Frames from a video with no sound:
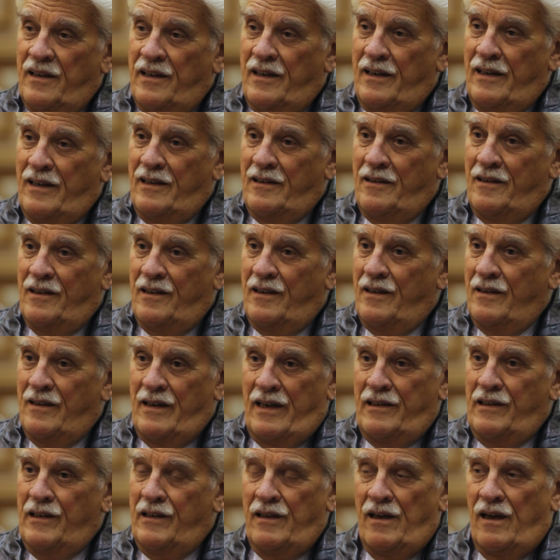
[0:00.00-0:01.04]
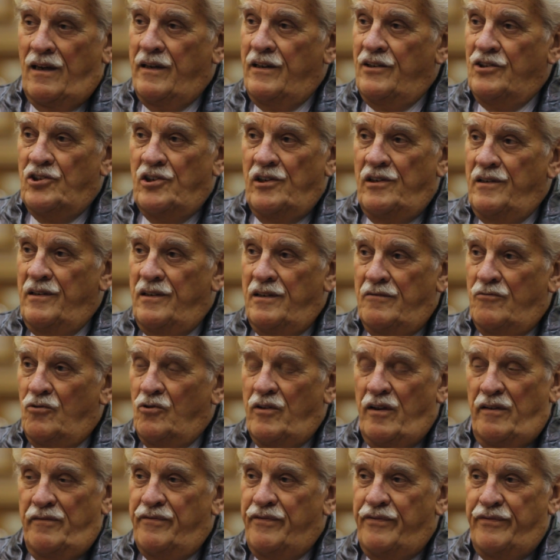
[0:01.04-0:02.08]
And uh, any young engineer
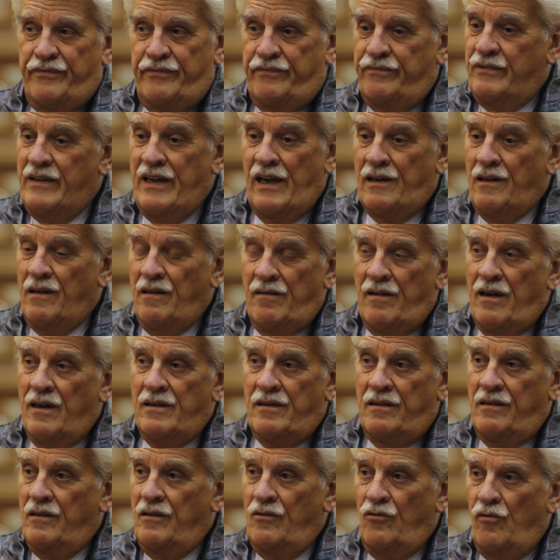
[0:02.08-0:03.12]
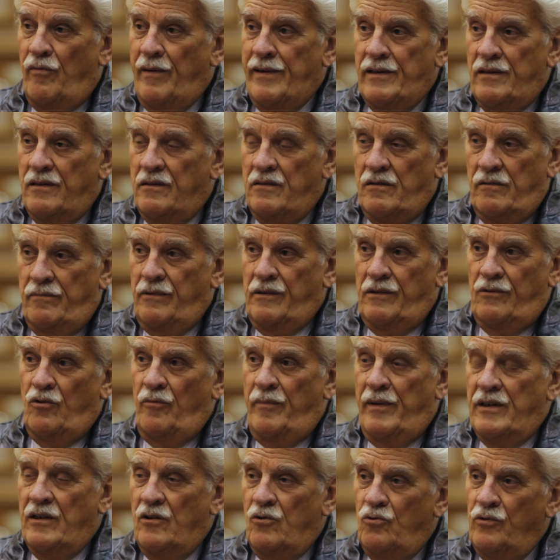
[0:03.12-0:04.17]
would have taken that, no matter, no
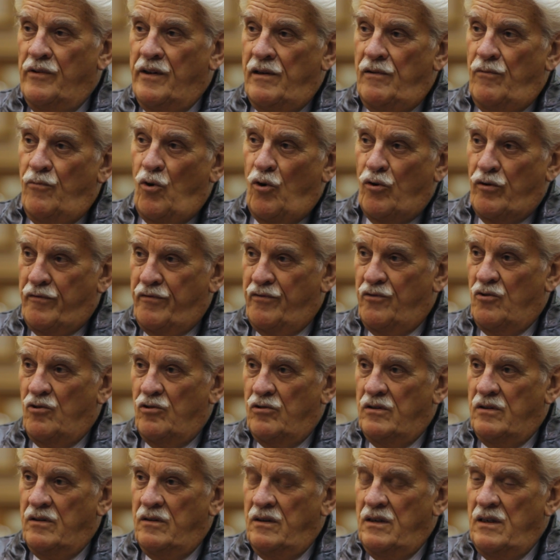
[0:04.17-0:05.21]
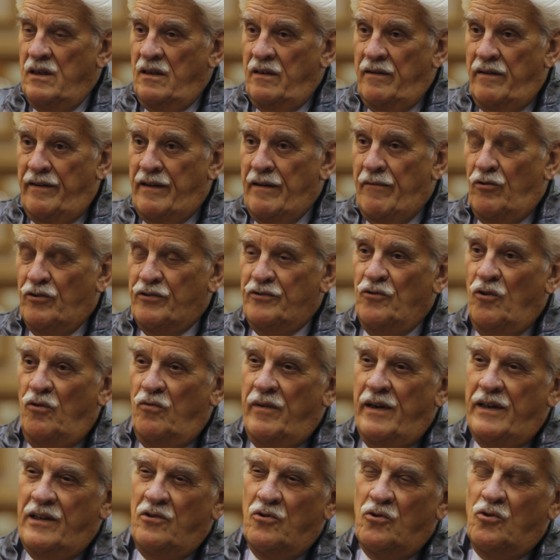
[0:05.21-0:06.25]
matter who they worked for. there was no
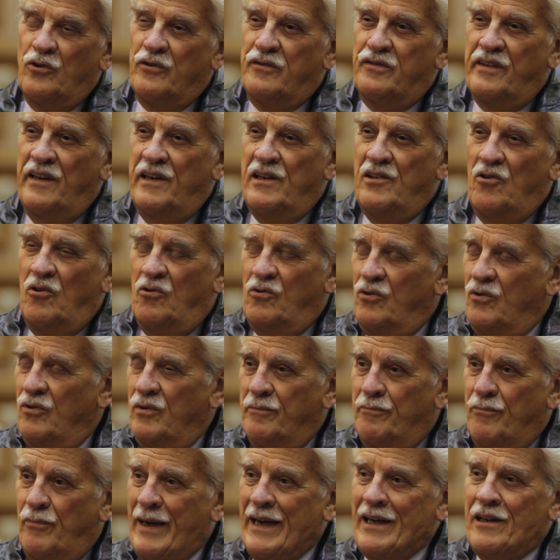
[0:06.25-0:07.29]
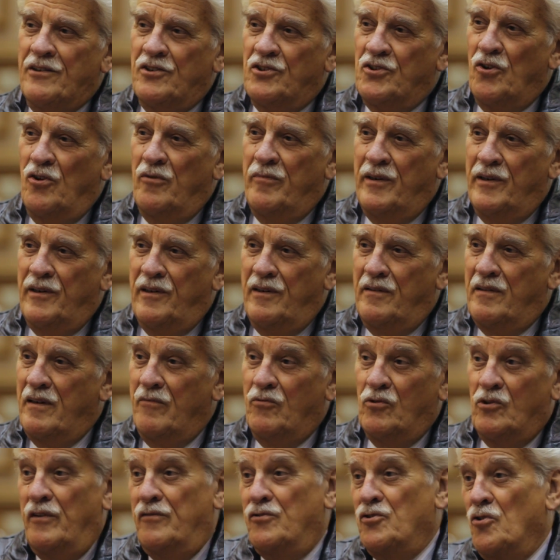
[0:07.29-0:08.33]
way you could say no back in Germany, they
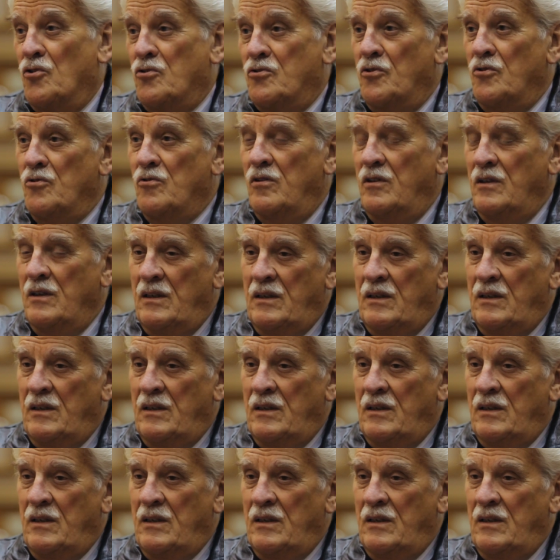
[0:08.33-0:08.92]
would have shot you.